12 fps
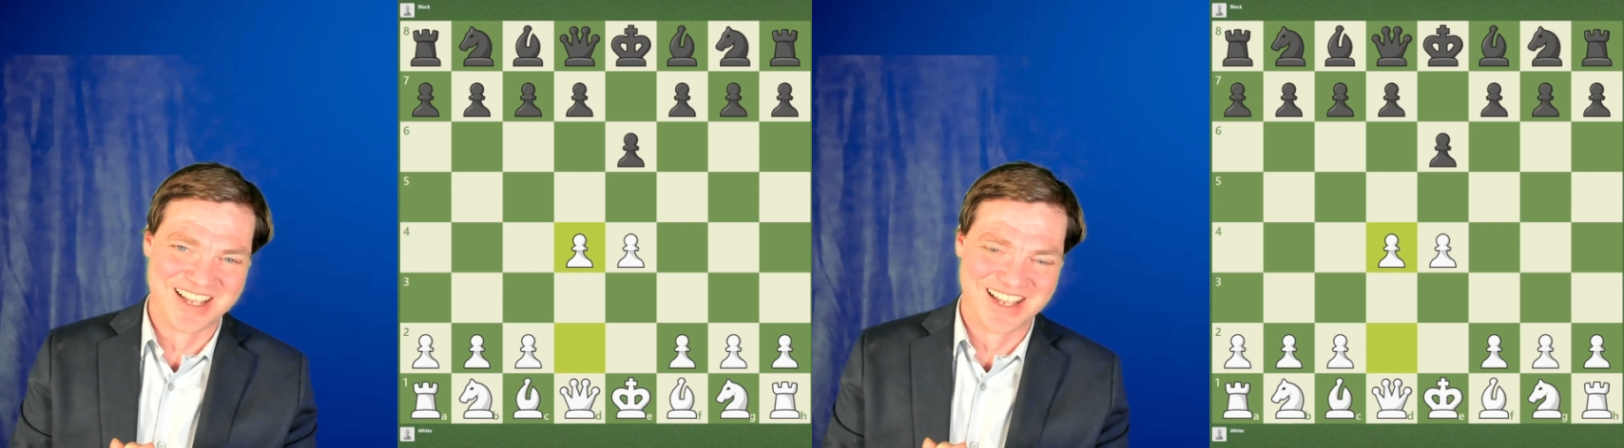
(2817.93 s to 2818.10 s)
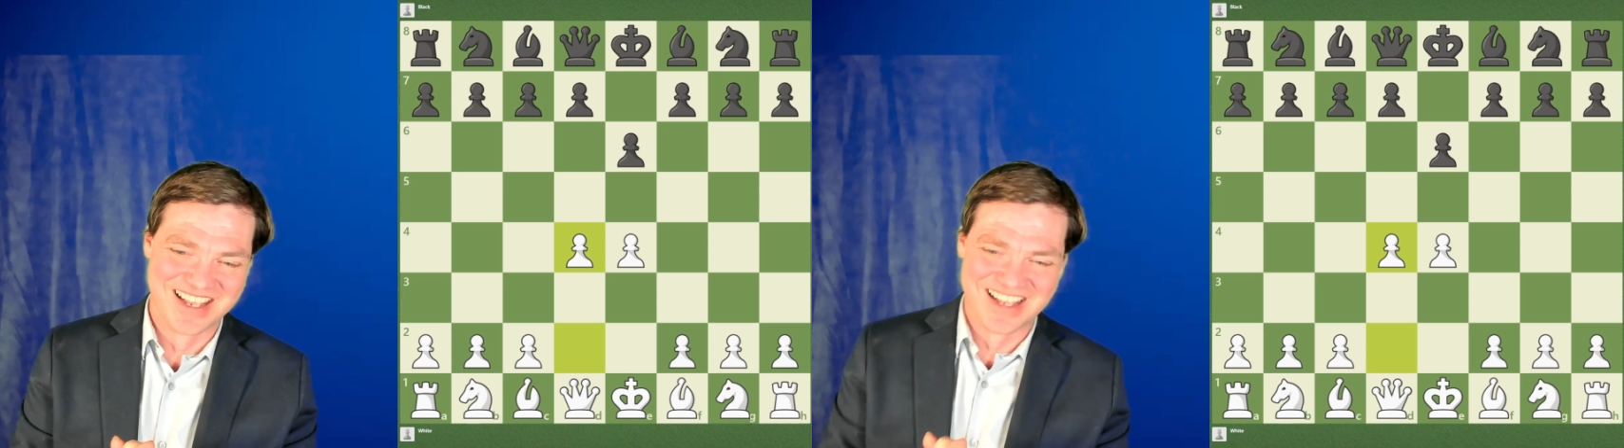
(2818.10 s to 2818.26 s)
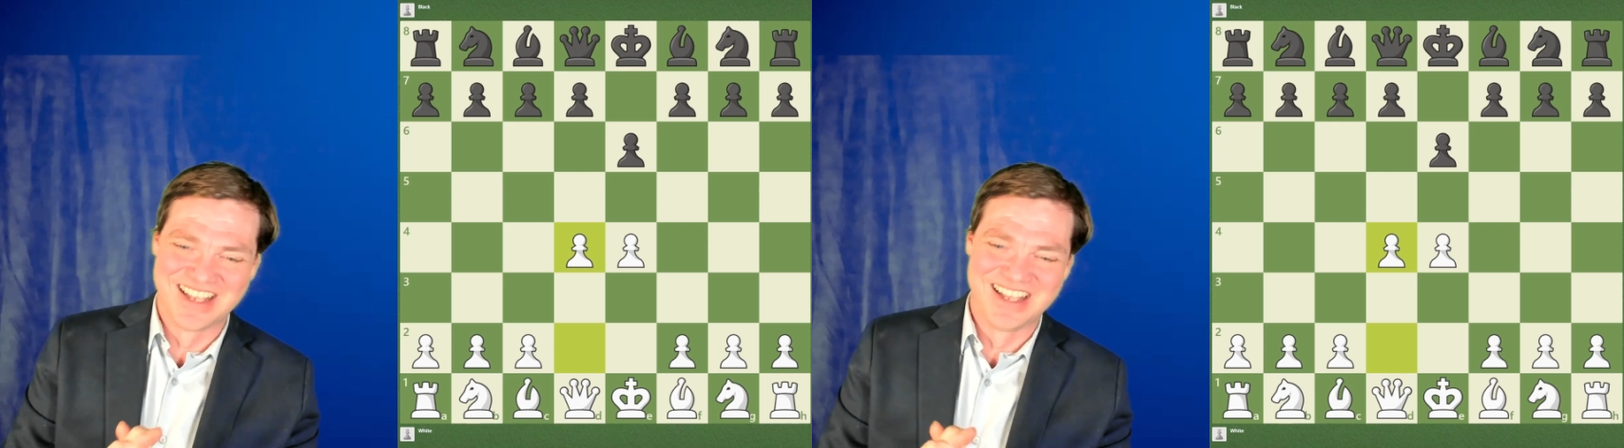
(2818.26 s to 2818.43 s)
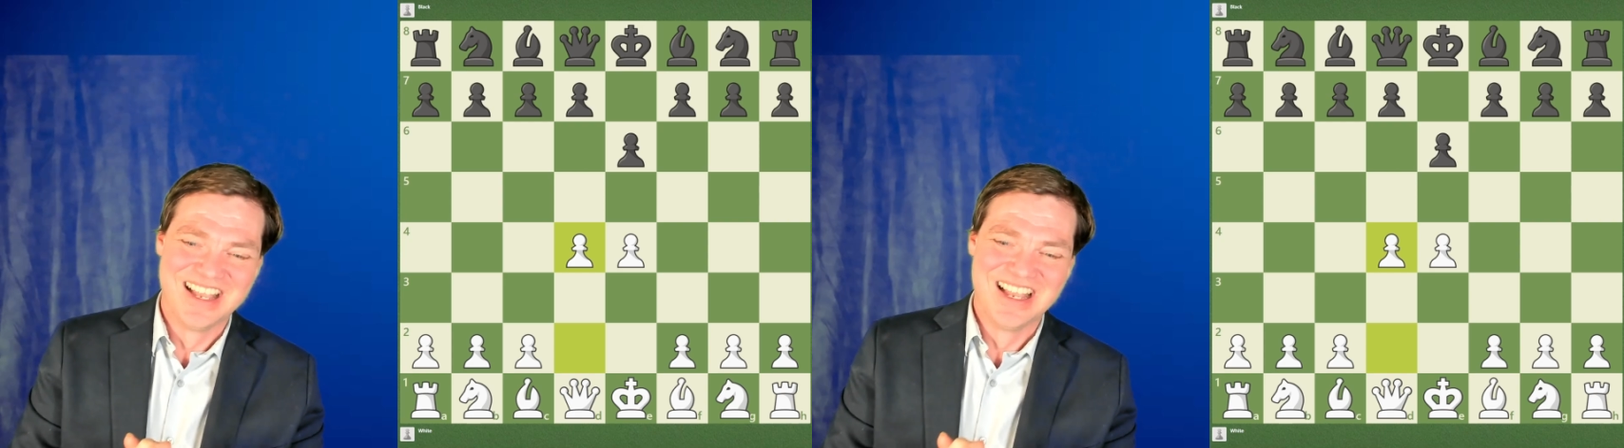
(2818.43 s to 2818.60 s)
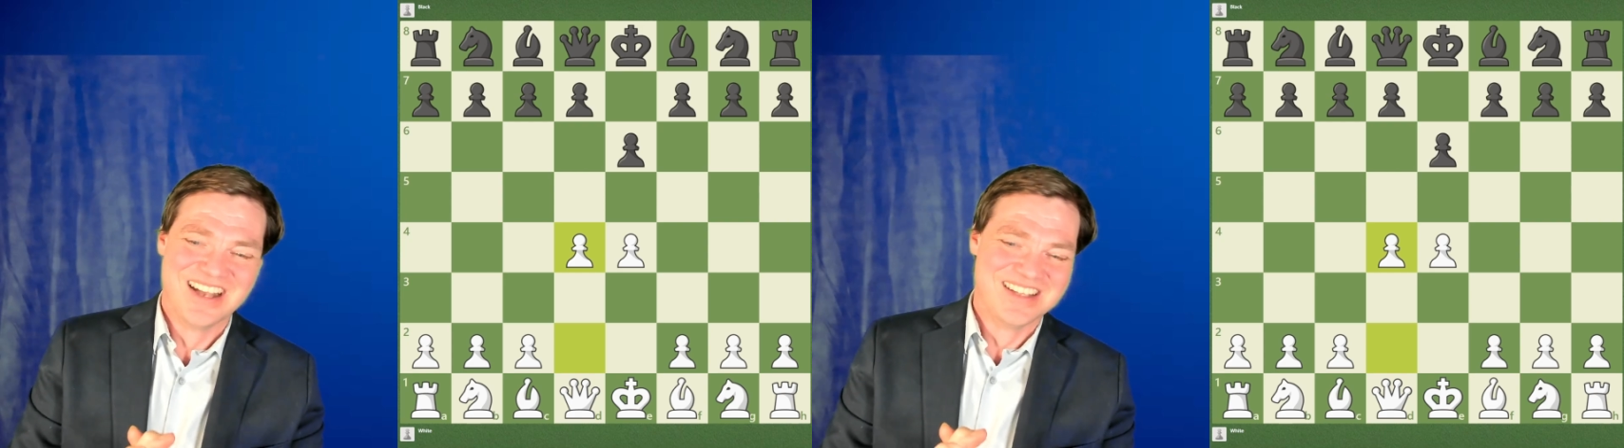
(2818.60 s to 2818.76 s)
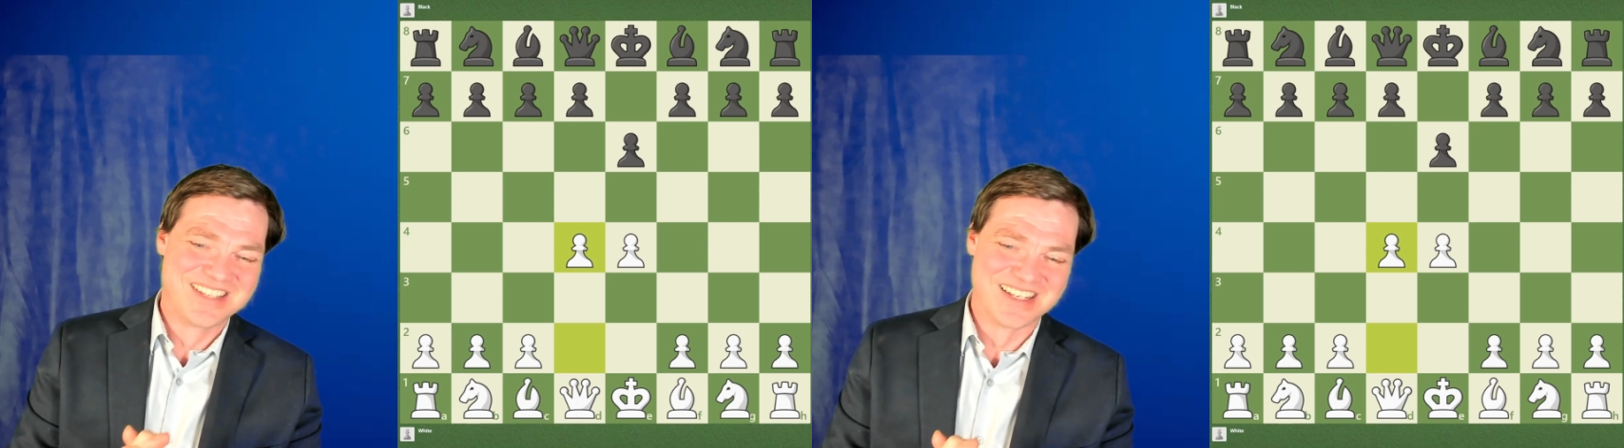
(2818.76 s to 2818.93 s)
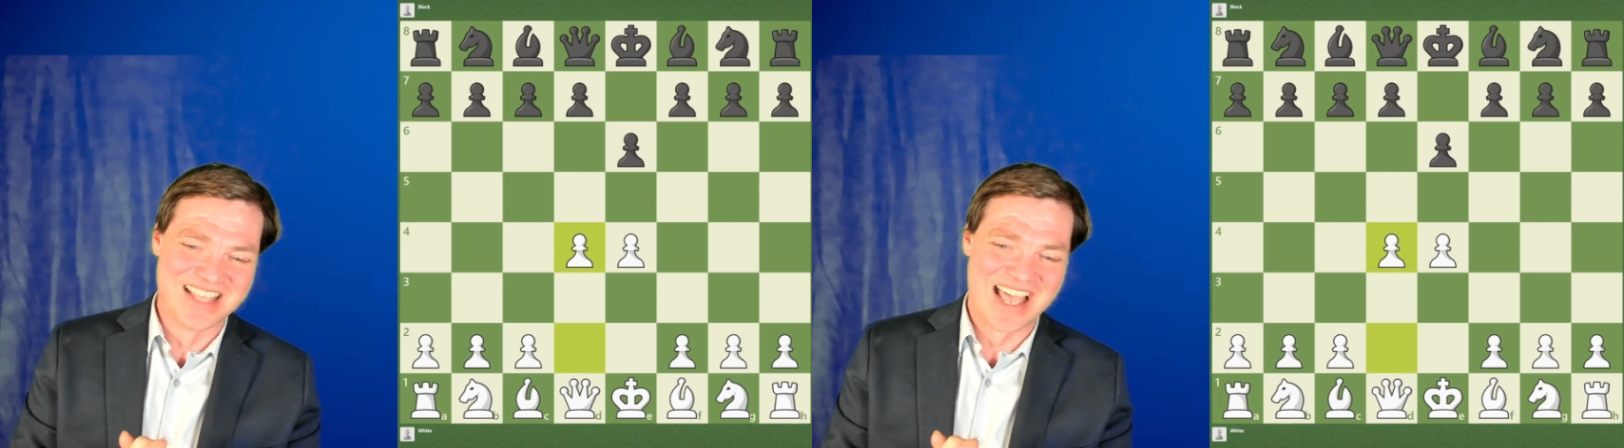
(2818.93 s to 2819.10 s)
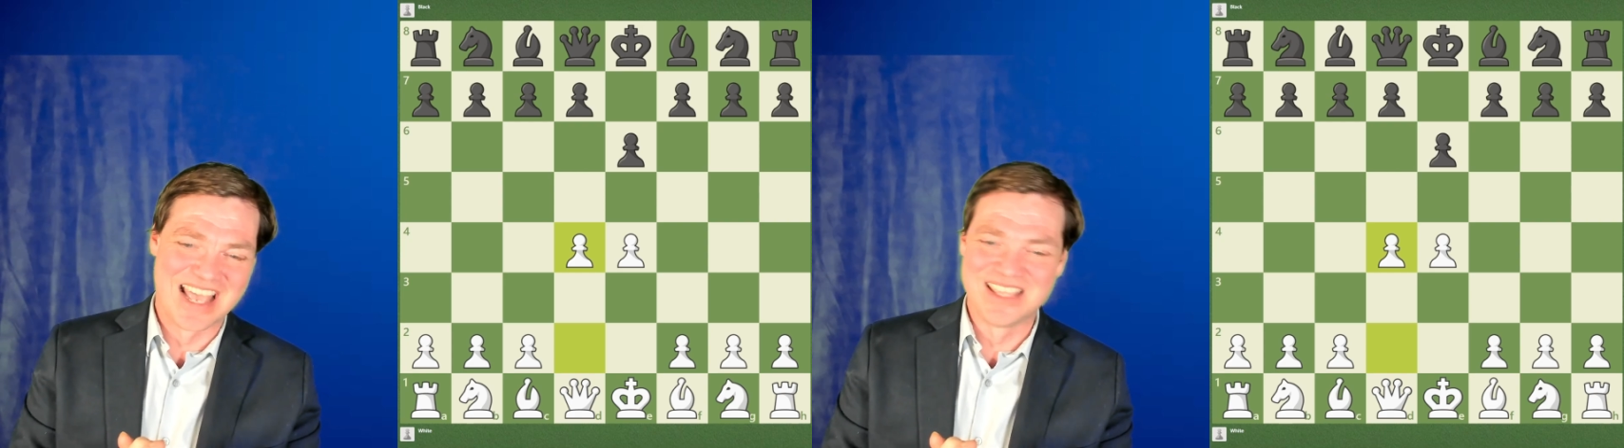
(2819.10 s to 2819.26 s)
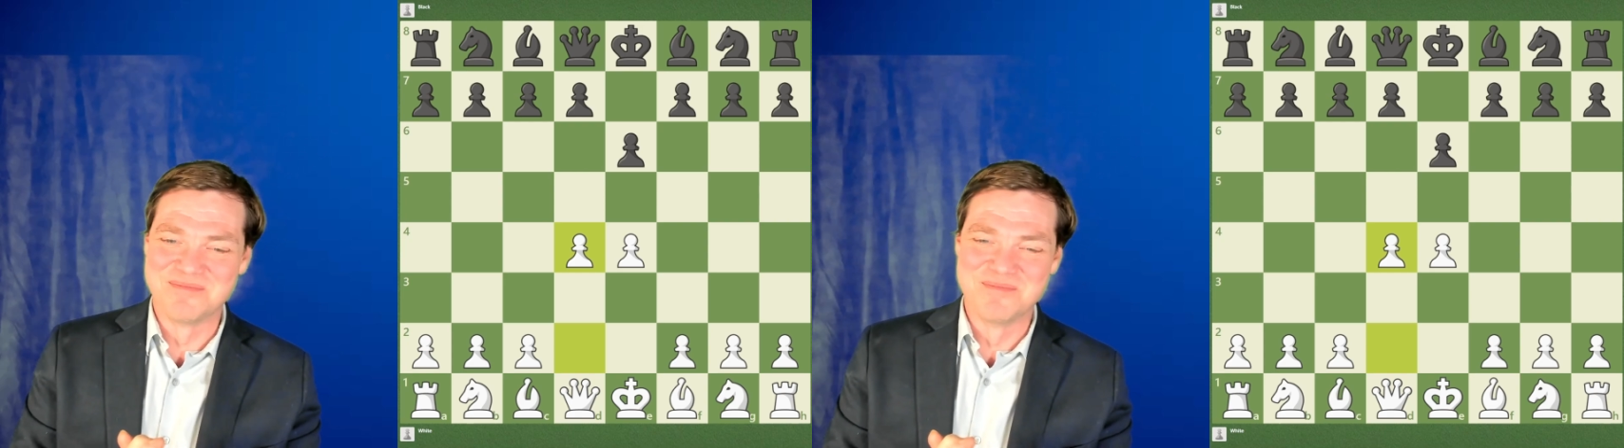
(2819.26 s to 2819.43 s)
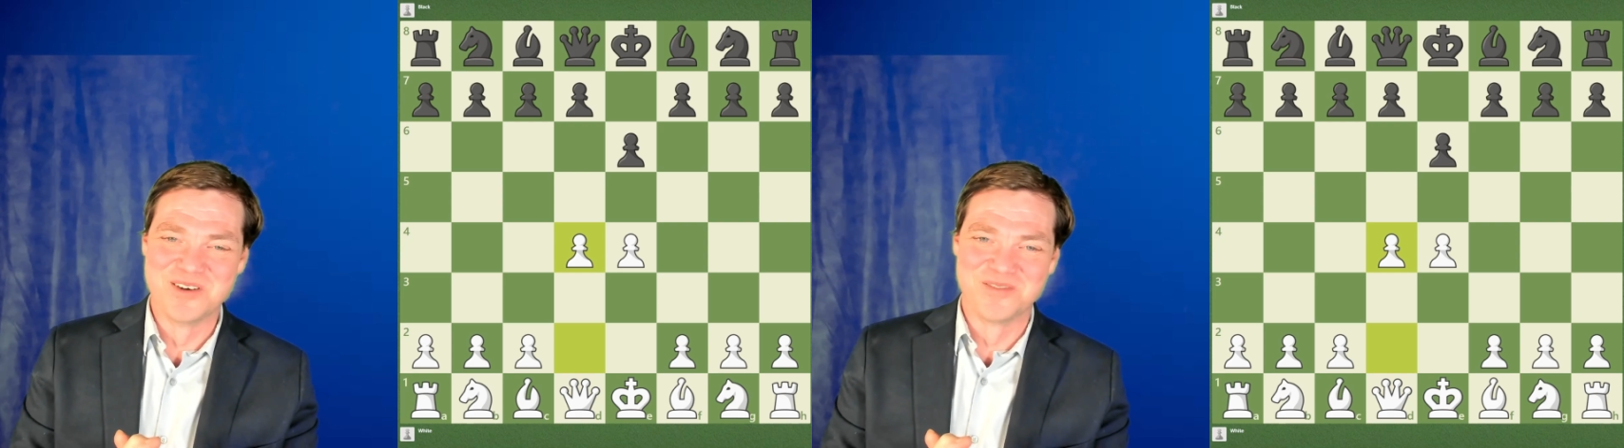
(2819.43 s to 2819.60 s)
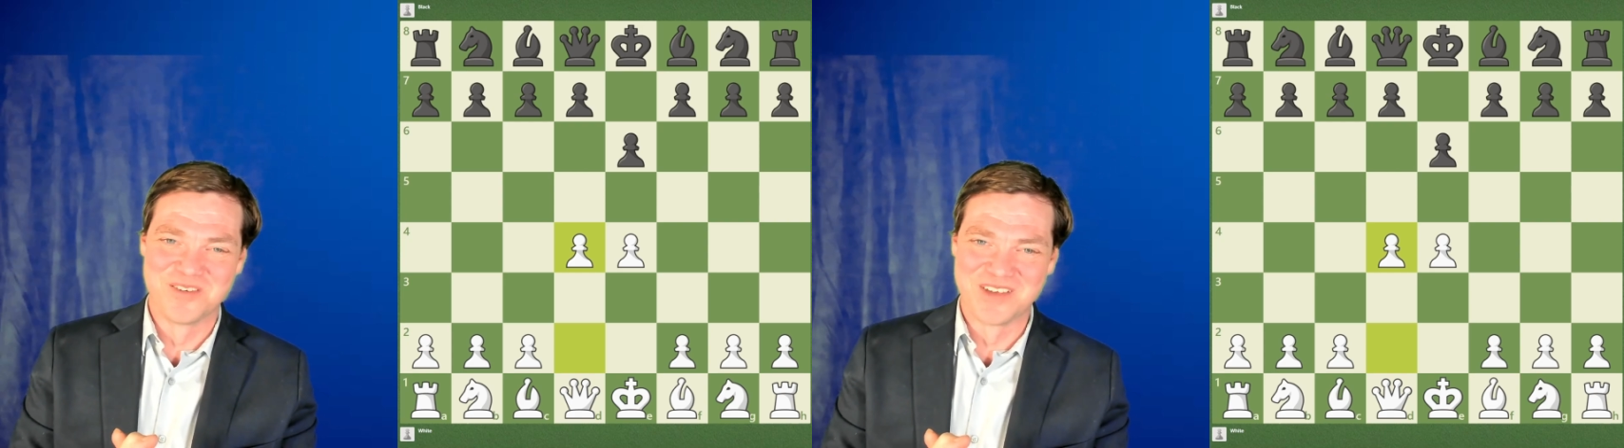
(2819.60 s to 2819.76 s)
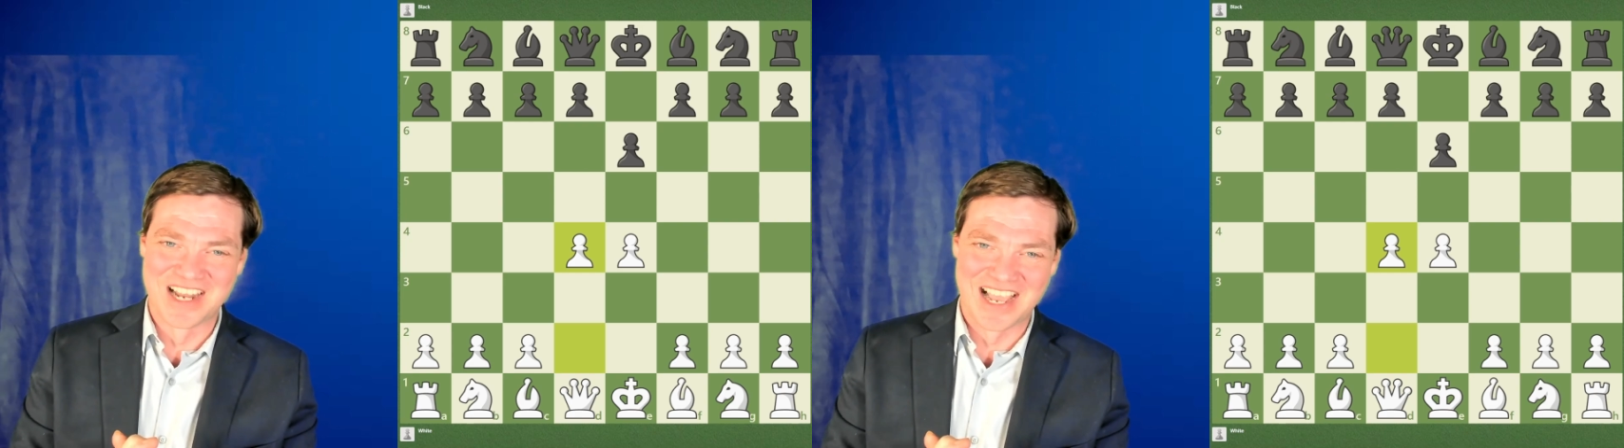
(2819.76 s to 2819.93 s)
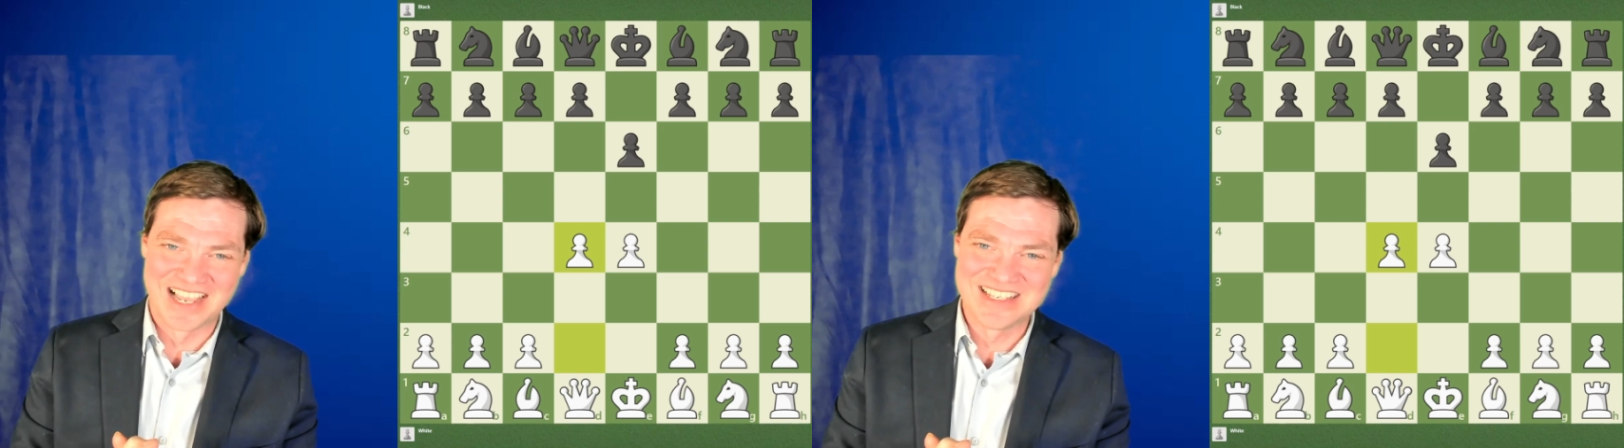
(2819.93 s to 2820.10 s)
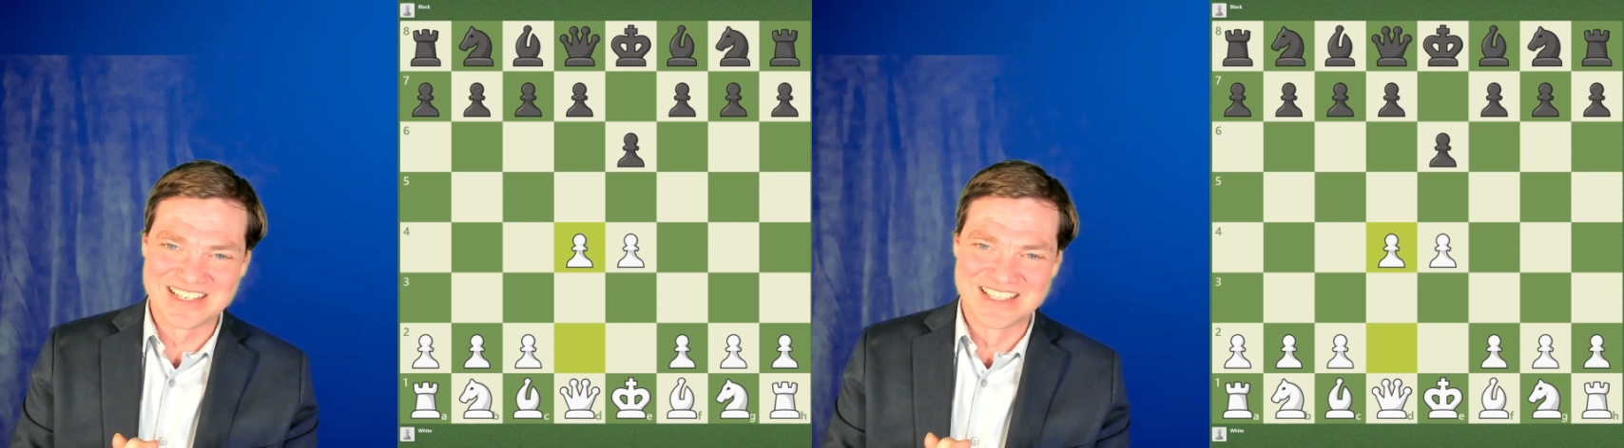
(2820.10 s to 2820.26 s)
delay the move of a knight,